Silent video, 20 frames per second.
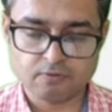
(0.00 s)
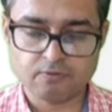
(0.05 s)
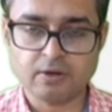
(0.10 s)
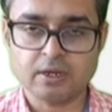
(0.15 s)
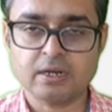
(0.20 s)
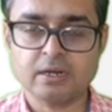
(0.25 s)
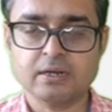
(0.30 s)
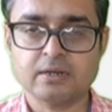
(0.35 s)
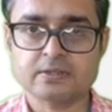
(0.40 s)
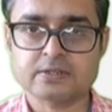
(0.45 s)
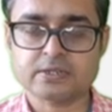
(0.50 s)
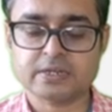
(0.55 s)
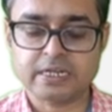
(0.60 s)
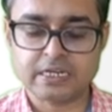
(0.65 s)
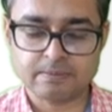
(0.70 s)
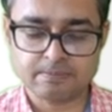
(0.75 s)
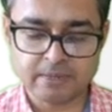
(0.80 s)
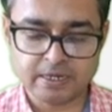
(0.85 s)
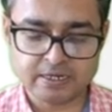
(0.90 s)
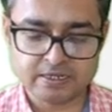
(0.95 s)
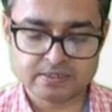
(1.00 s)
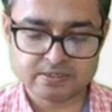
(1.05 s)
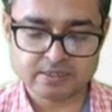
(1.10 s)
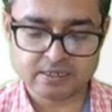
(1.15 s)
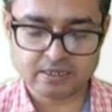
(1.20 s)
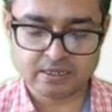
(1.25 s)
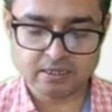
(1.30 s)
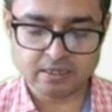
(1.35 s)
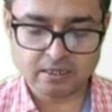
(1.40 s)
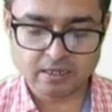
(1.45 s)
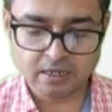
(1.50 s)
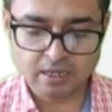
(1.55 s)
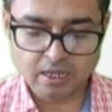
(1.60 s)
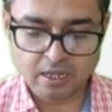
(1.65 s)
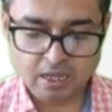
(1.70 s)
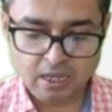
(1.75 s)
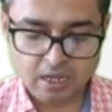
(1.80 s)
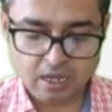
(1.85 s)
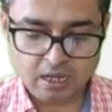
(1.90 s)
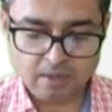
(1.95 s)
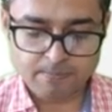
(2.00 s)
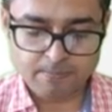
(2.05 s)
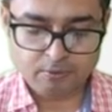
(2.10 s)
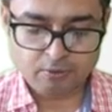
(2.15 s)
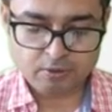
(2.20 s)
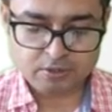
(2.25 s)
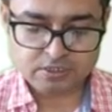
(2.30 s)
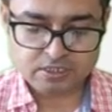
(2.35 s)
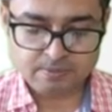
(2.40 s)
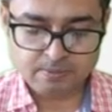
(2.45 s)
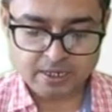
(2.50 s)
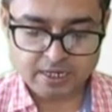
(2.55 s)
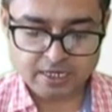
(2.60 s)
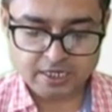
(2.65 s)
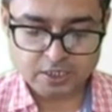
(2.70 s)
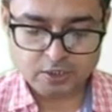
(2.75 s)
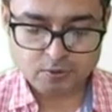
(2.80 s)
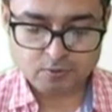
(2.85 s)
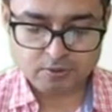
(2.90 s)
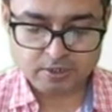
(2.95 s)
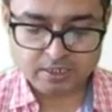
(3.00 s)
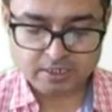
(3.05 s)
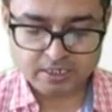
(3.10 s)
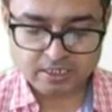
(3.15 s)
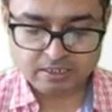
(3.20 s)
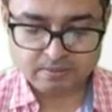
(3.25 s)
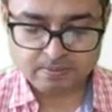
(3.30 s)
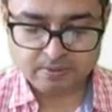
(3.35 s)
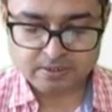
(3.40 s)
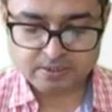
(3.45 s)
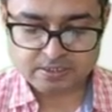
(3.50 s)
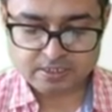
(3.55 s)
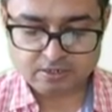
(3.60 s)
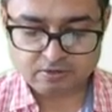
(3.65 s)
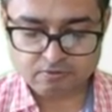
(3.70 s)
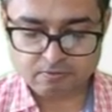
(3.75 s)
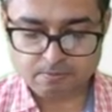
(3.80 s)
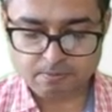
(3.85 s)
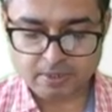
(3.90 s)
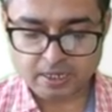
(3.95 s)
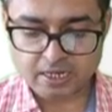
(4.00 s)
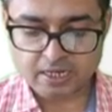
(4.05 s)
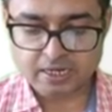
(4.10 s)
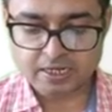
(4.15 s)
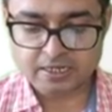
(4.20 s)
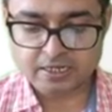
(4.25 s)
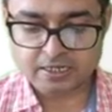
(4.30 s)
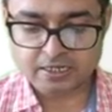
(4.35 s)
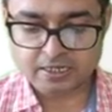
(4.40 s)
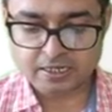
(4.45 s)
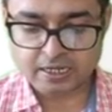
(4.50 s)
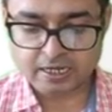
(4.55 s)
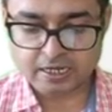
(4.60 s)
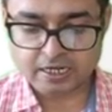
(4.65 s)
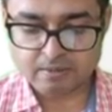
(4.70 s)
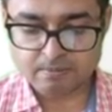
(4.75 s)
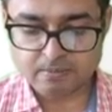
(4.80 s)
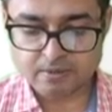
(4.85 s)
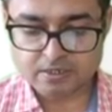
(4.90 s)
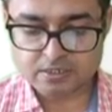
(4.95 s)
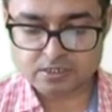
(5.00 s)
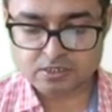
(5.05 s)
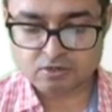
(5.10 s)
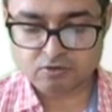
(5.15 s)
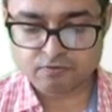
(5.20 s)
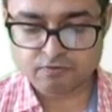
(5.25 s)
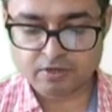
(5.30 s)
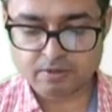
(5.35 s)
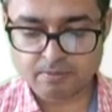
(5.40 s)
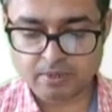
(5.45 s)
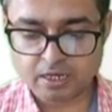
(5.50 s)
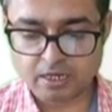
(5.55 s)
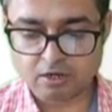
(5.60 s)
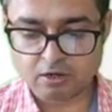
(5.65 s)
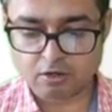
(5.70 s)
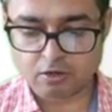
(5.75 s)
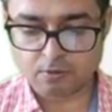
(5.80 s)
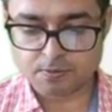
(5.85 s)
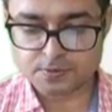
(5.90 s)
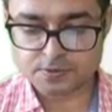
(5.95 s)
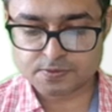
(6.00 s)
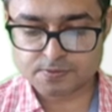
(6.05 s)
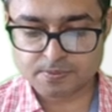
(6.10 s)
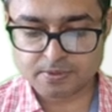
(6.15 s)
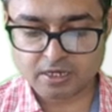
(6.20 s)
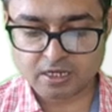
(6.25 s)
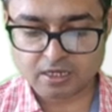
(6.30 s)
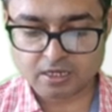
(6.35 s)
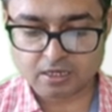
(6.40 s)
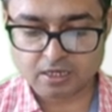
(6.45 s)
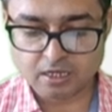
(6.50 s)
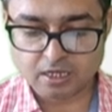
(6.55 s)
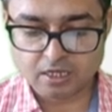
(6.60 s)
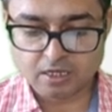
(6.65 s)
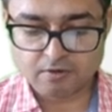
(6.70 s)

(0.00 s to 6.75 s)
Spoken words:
One statement is there, approximately 20% of male and 10% of female offspring